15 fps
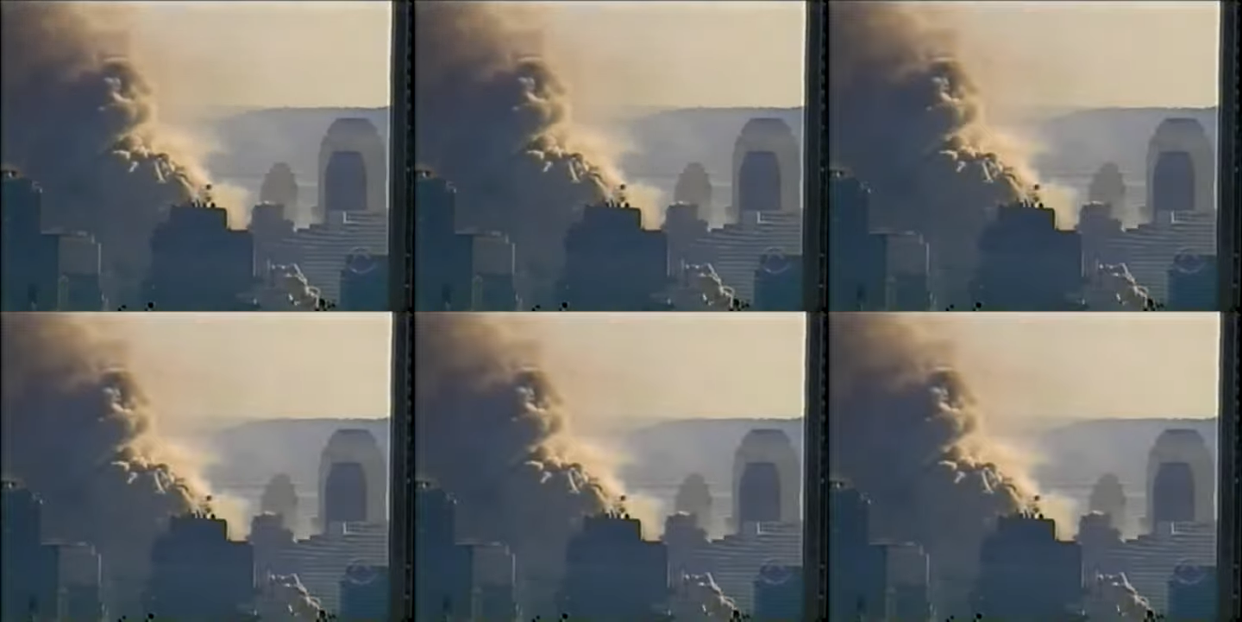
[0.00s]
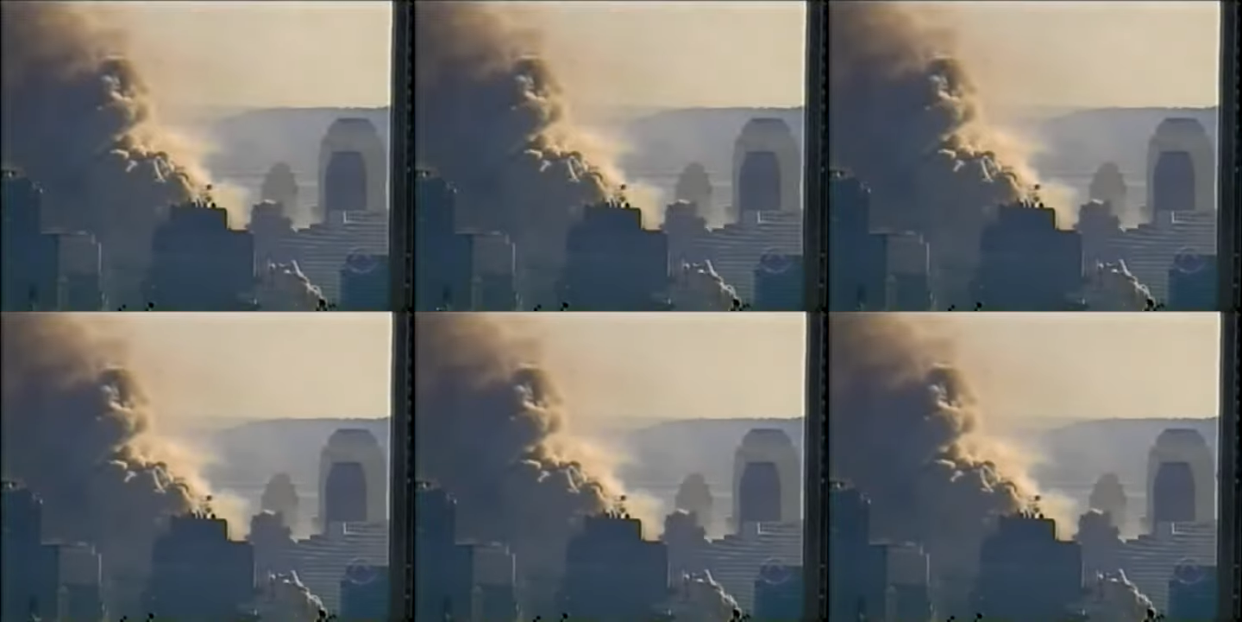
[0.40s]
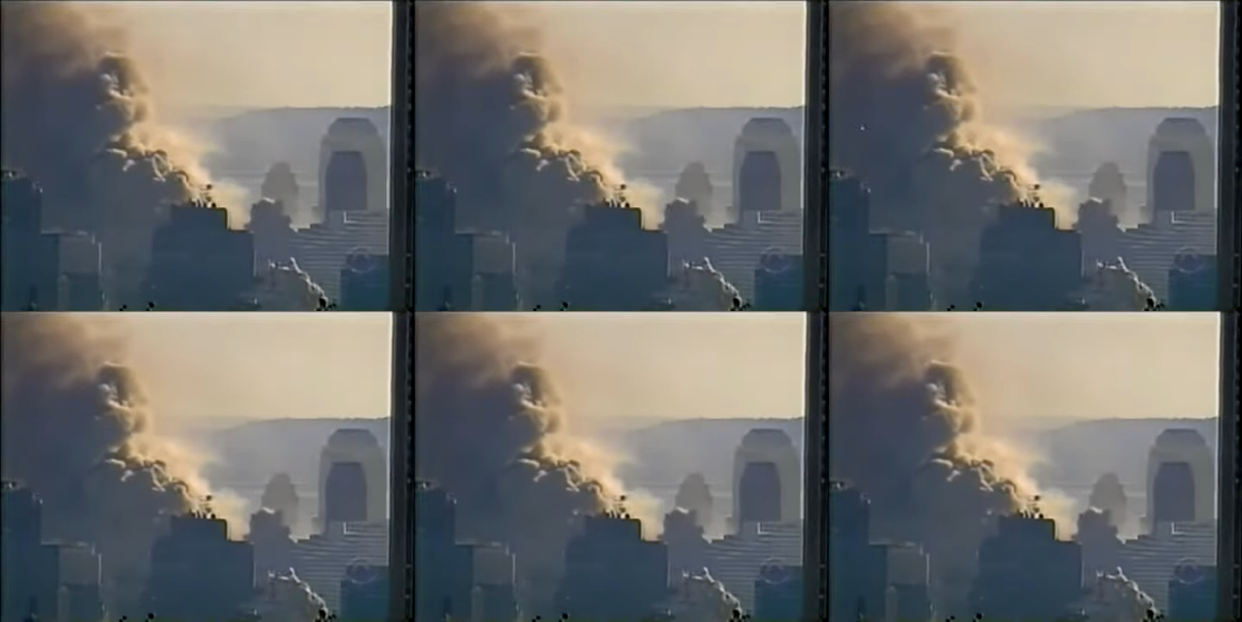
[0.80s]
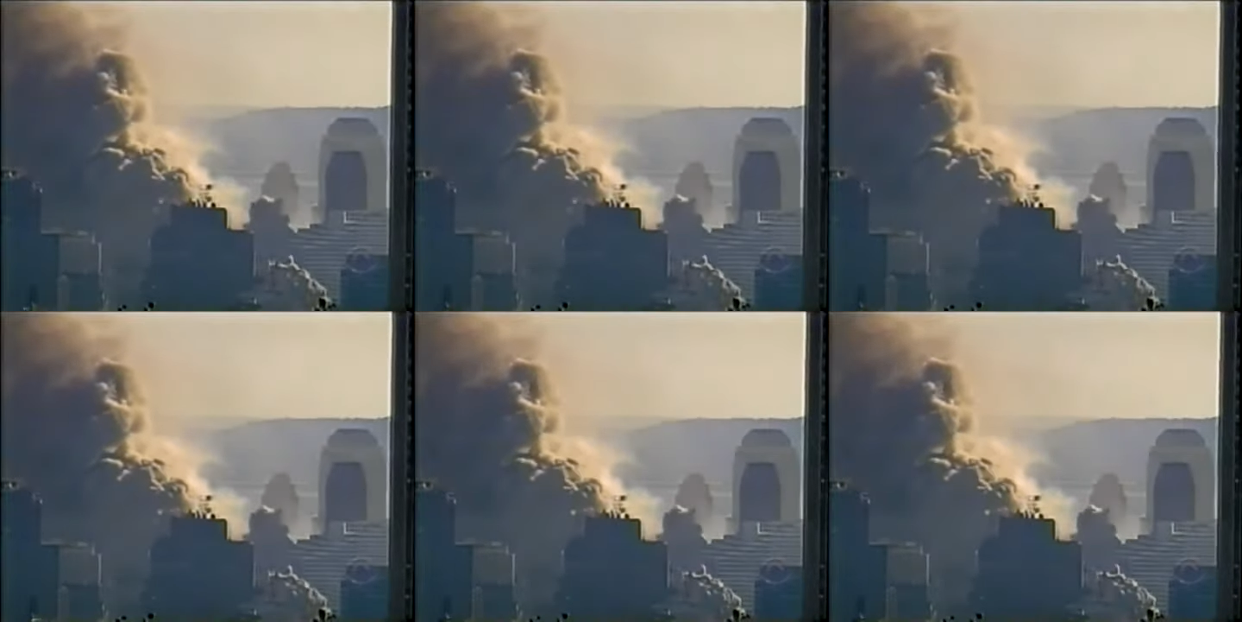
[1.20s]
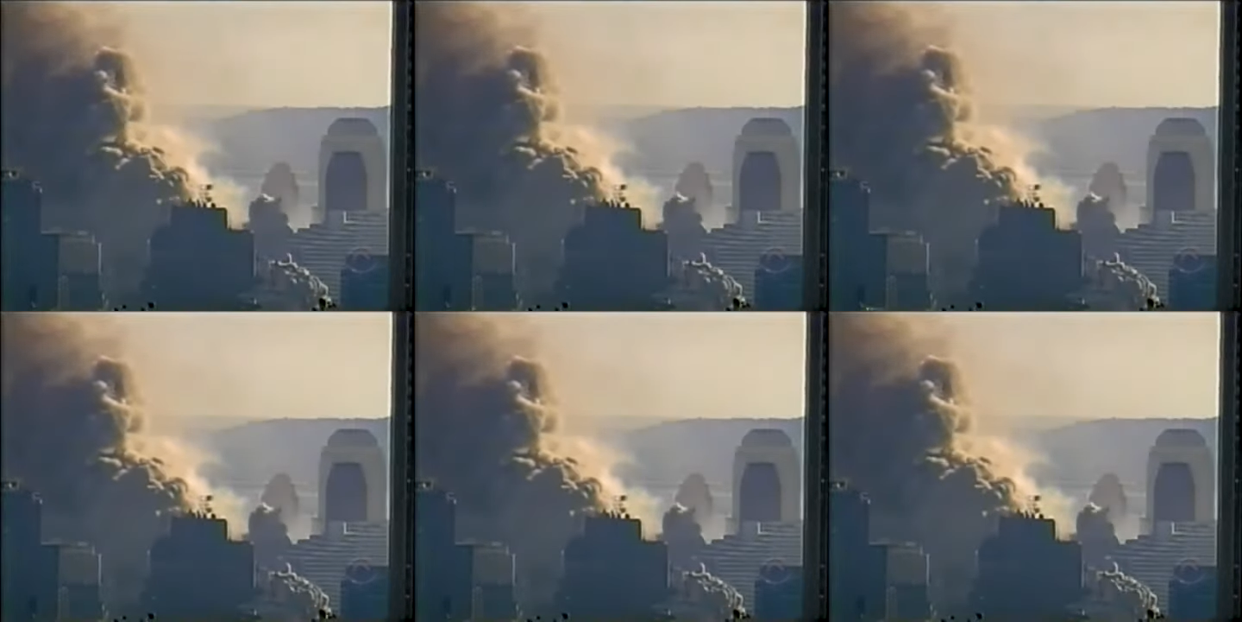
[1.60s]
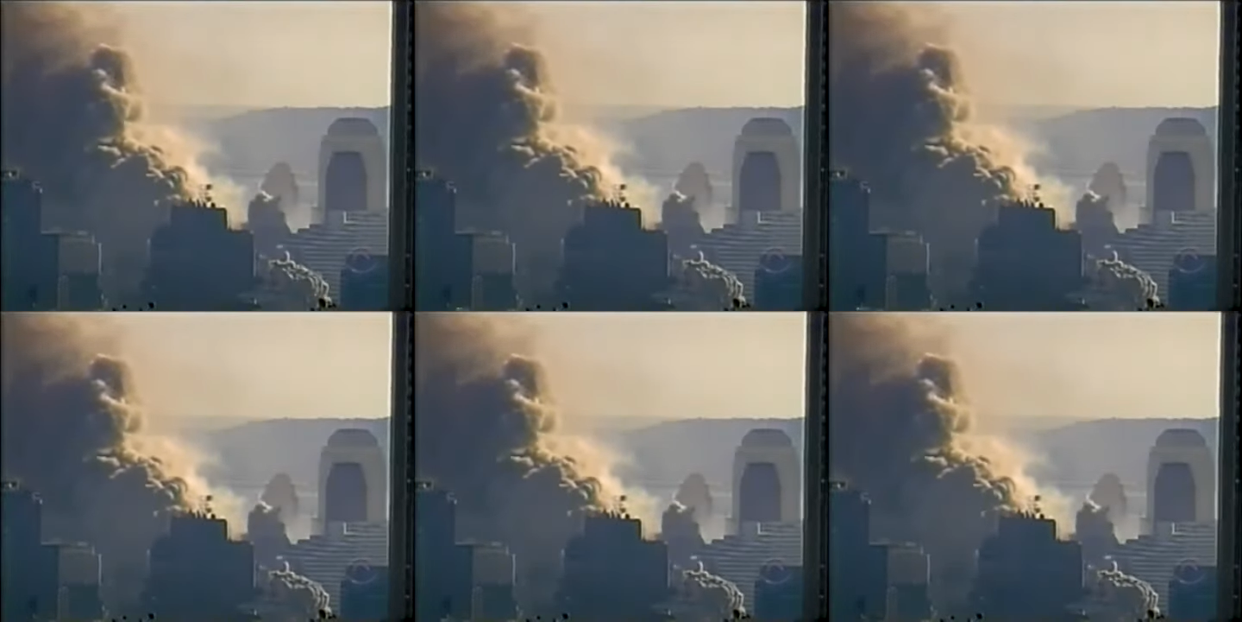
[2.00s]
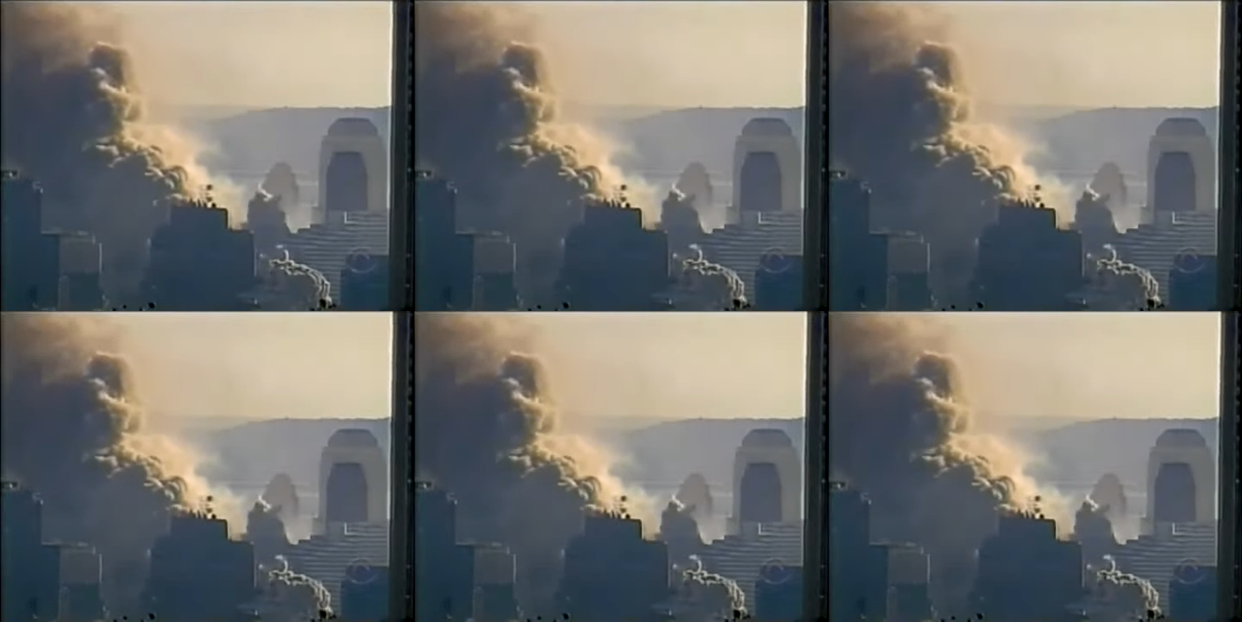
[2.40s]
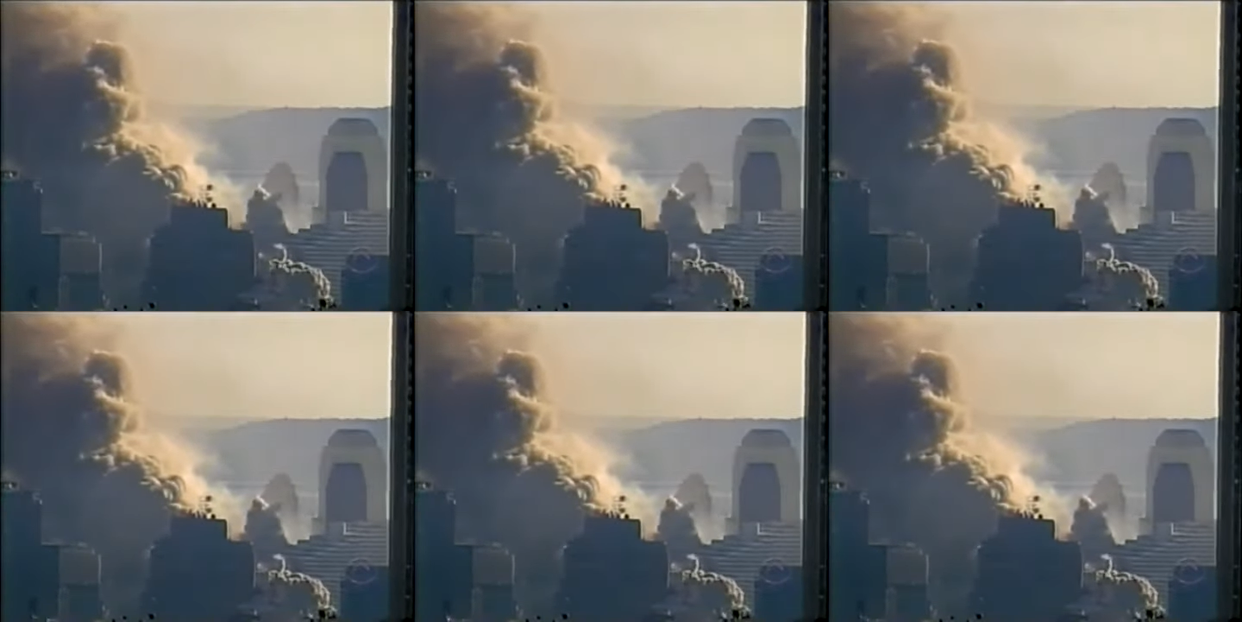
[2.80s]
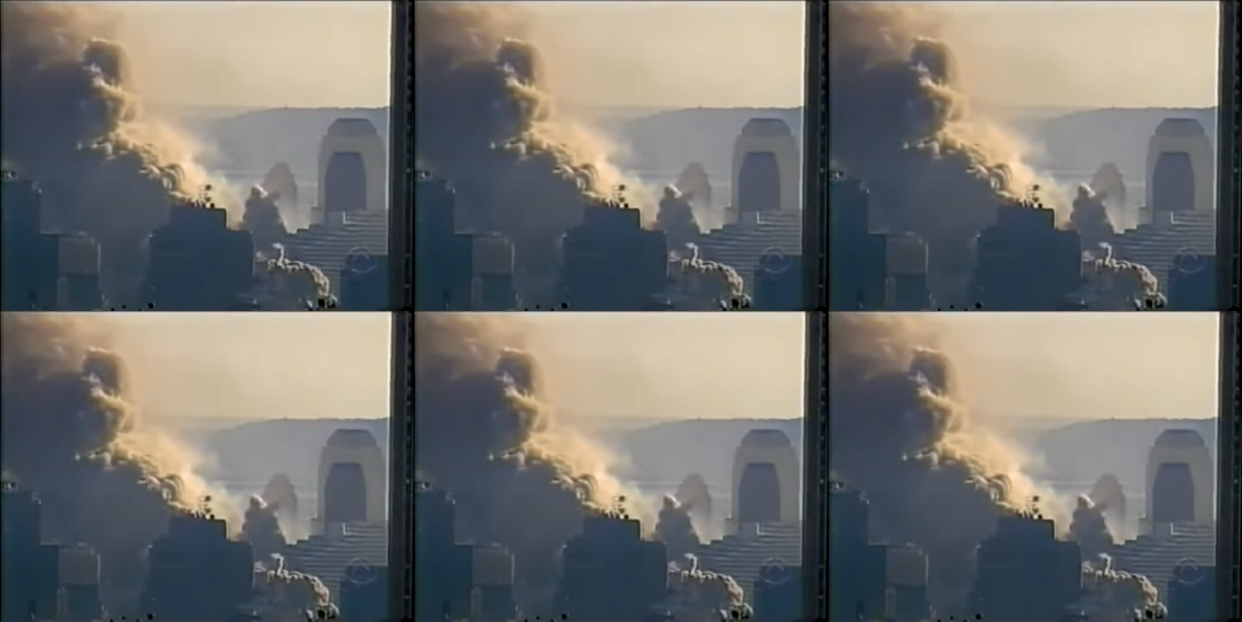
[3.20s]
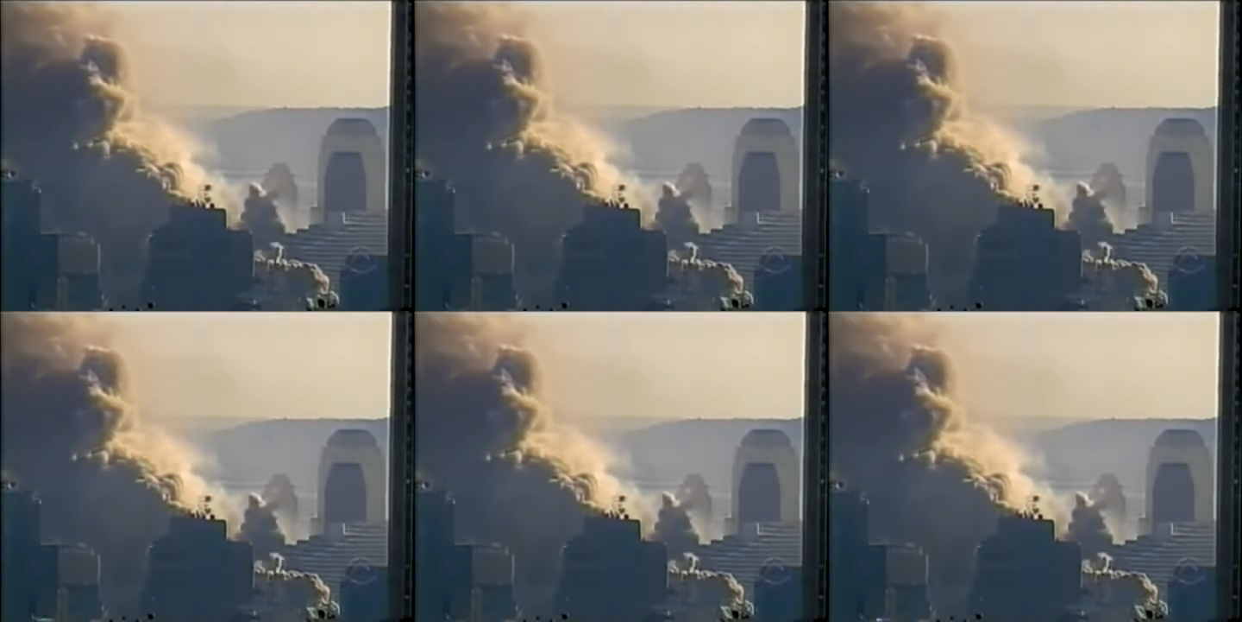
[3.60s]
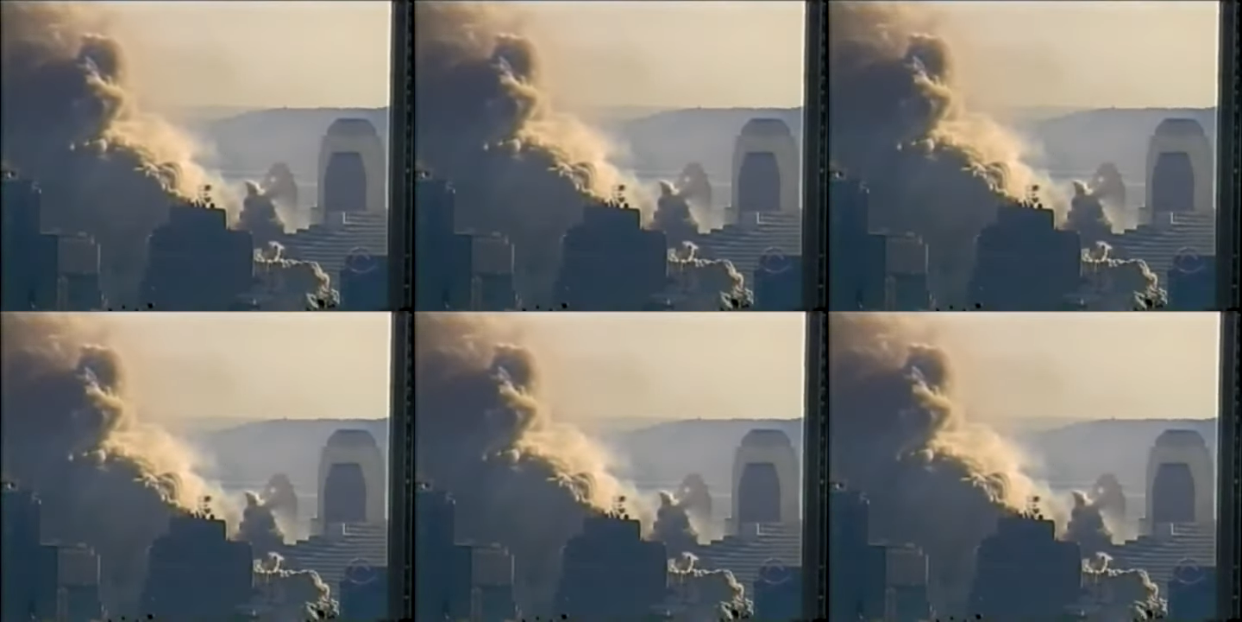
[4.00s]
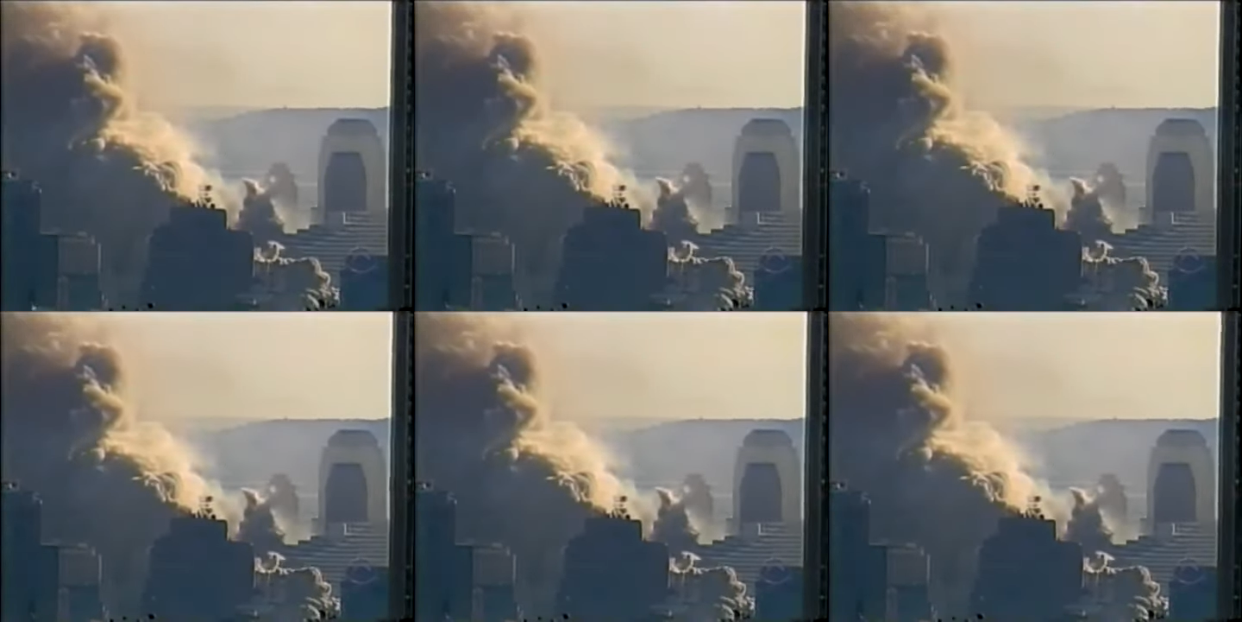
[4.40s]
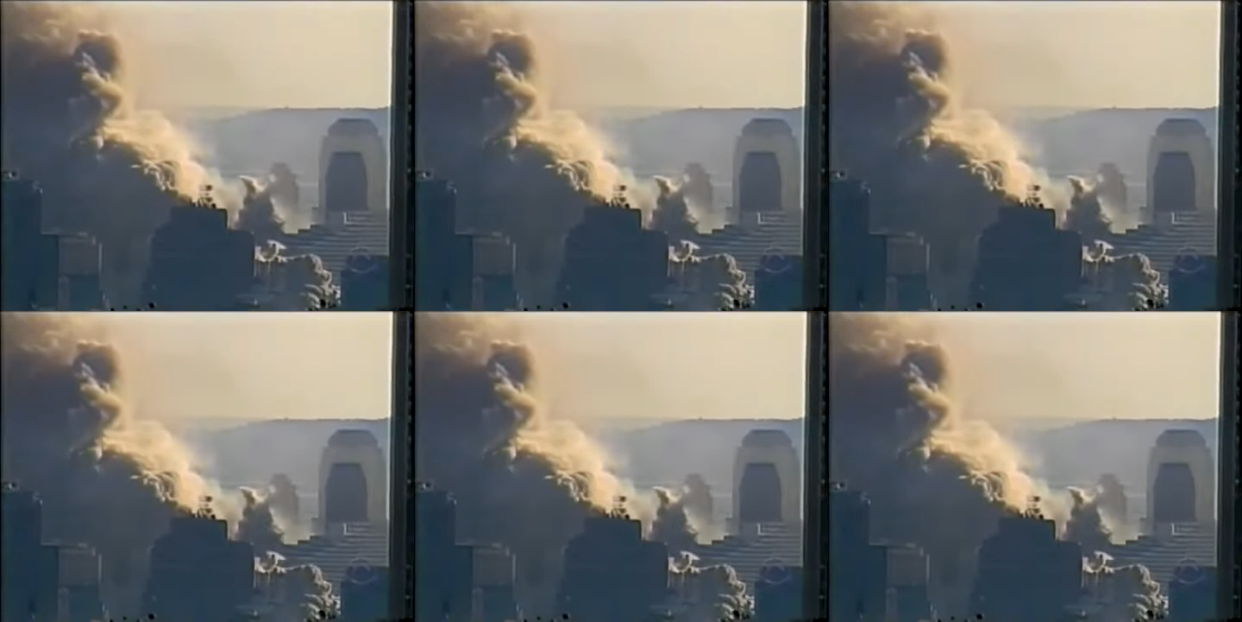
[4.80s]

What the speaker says: [unreadable: no face in view]